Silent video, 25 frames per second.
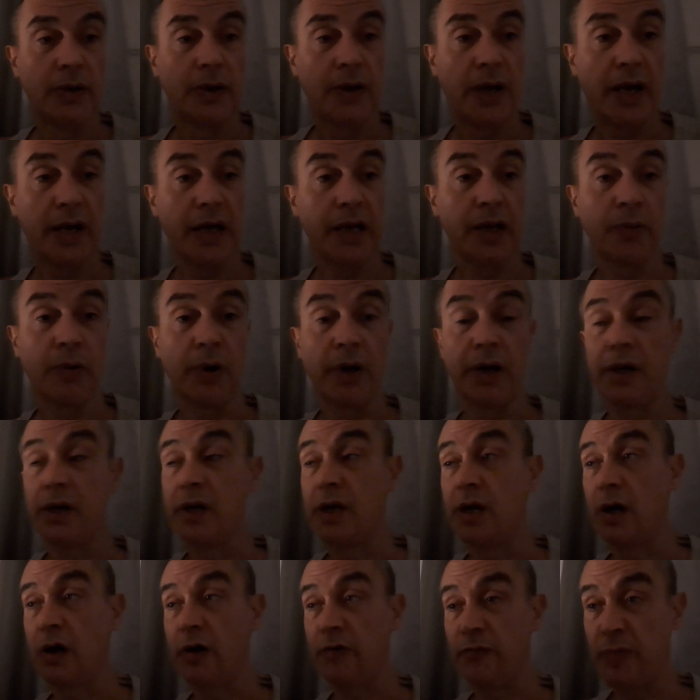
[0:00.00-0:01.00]
Anyway,
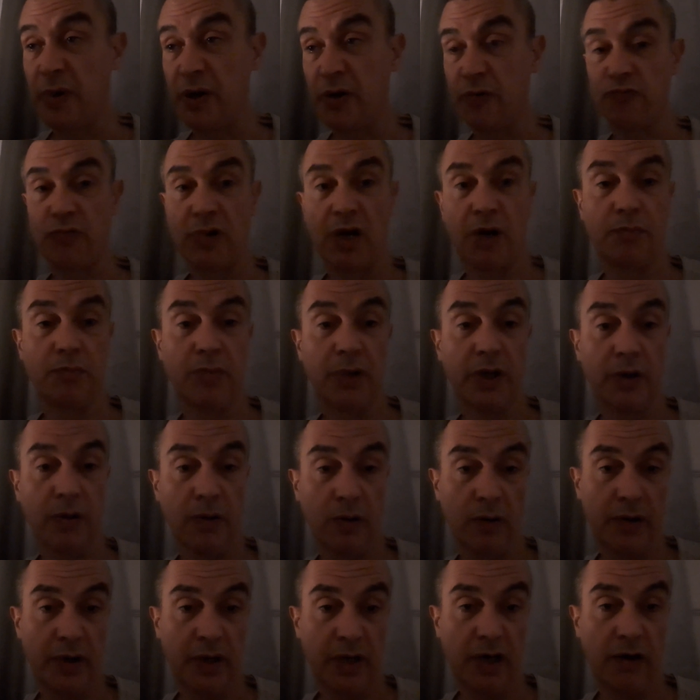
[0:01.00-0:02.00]
I've been rambling
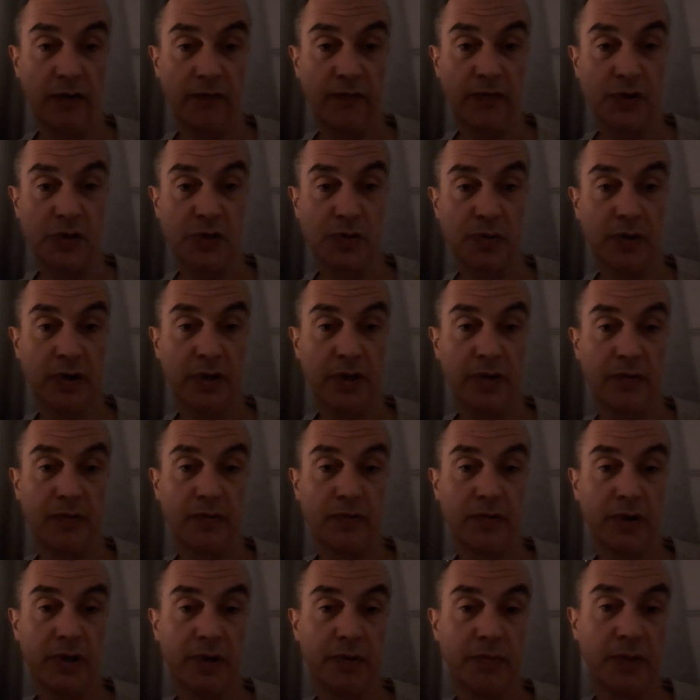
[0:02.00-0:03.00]
on now for
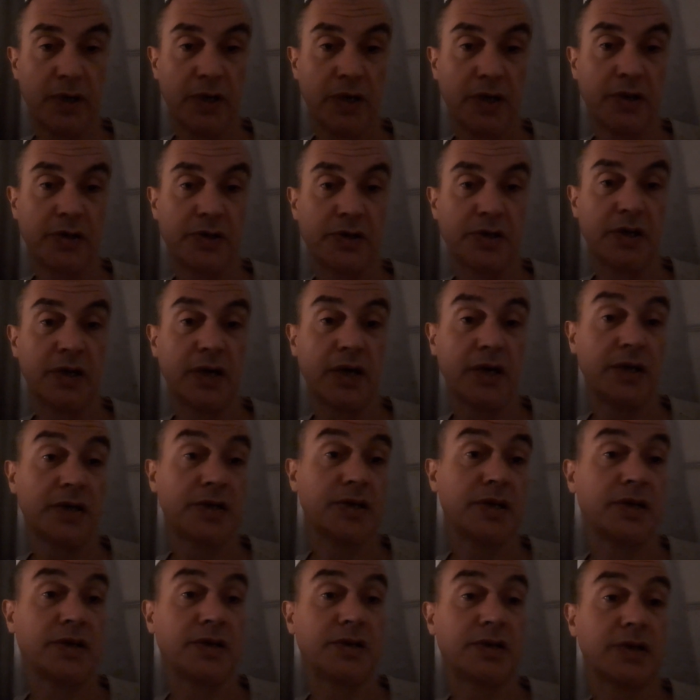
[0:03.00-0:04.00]
23 minutes and
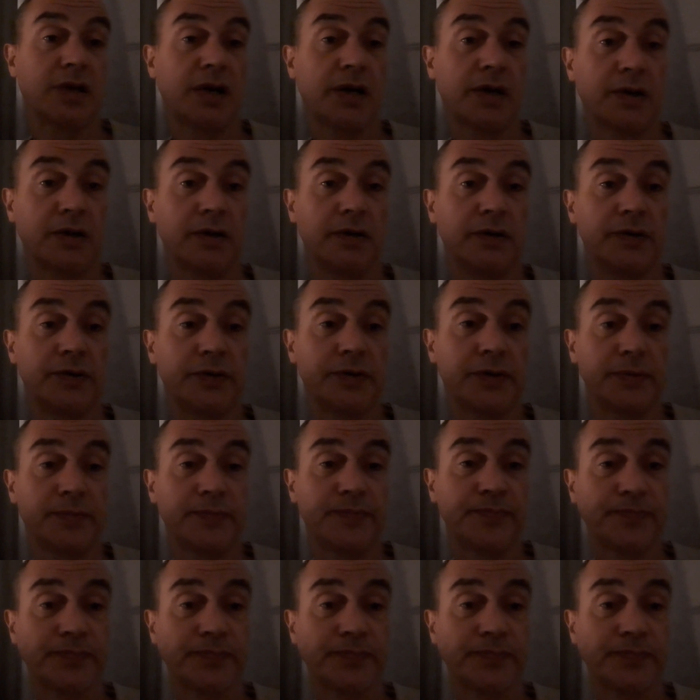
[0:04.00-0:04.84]
18 seconds.